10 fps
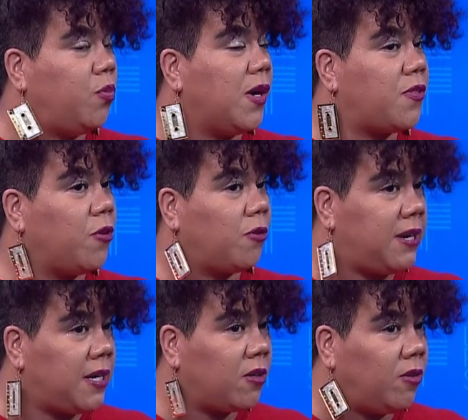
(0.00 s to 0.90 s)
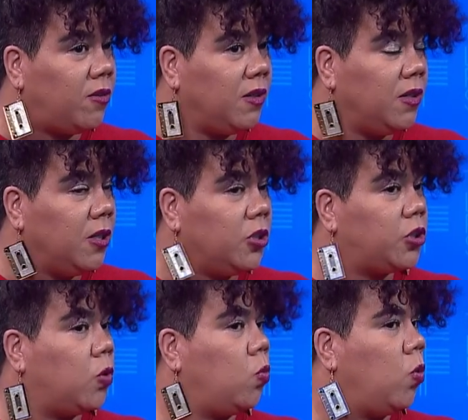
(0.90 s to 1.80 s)
Puerto Rico
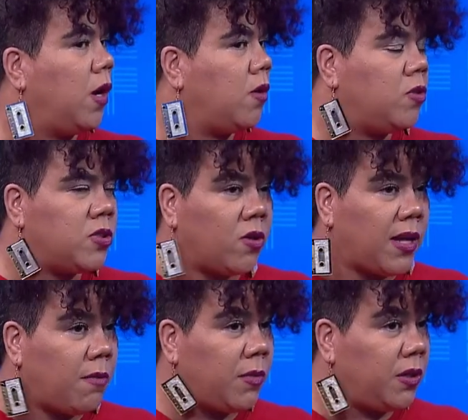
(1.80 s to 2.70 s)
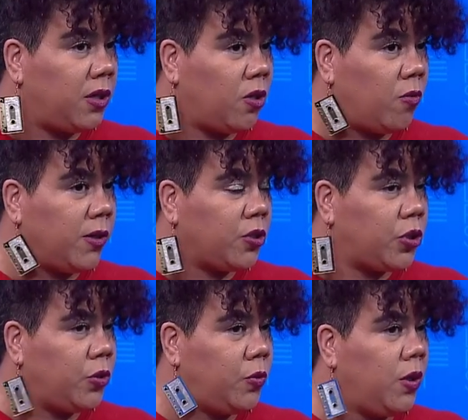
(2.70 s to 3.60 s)
so where was all that money going
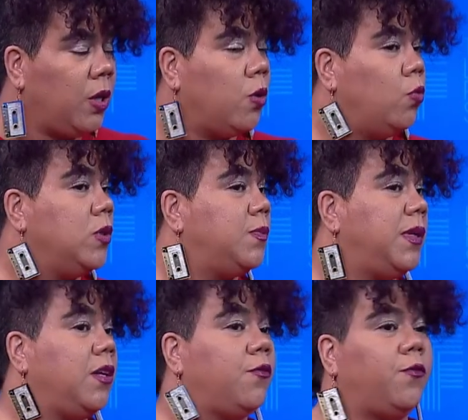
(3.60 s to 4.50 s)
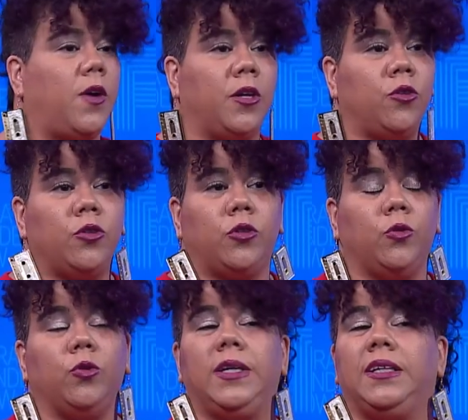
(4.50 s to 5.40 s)
to? Was being funneled
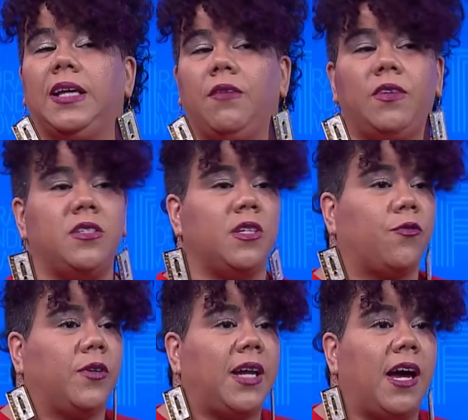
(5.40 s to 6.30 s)
through 11 different